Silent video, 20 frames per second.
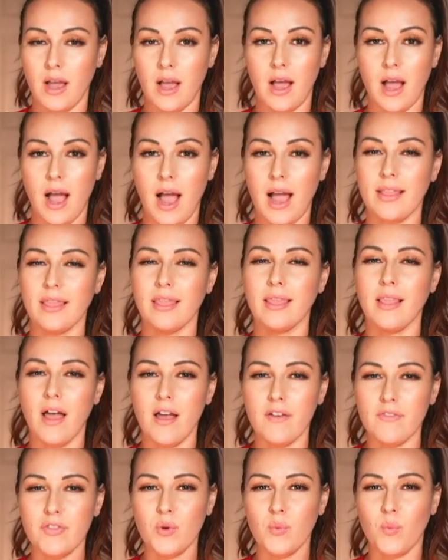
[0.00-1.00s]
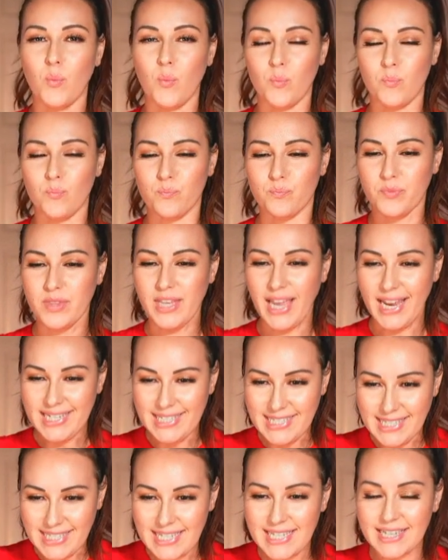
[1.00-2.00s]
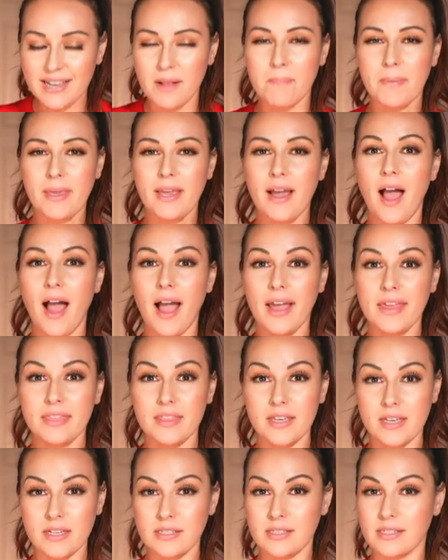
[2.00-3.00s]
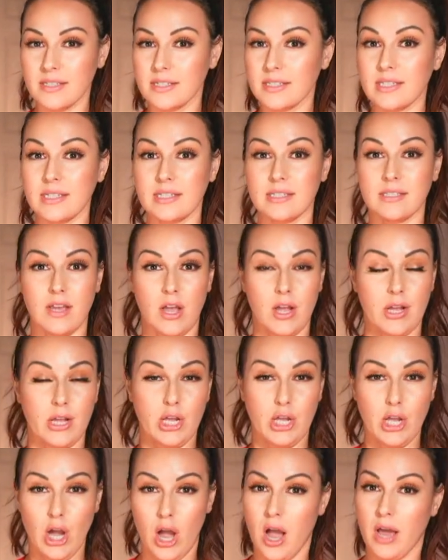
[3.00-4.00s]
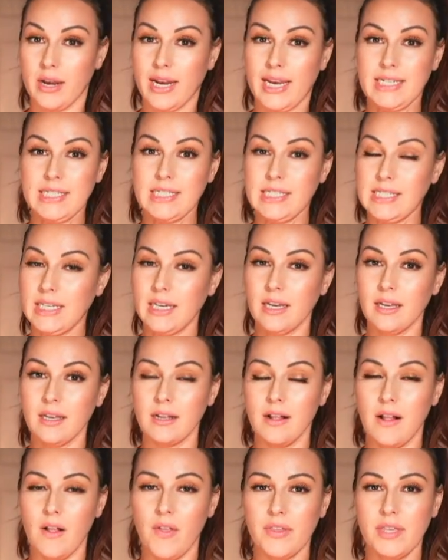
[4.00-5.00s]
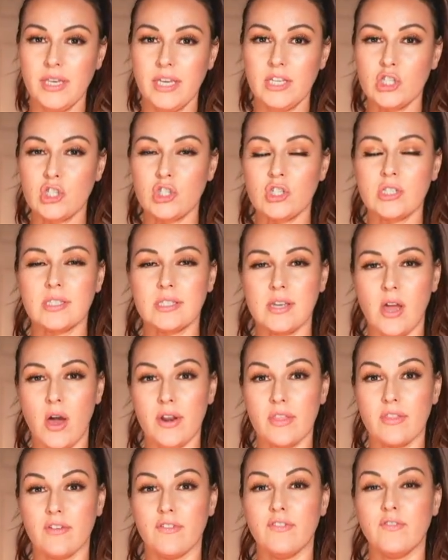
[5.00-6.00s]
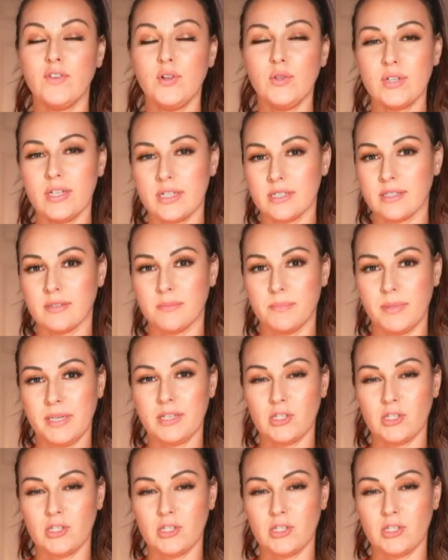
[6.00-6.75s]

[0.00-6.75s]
I love the the idea behind this. This is a God idea. It's just not in the fullness because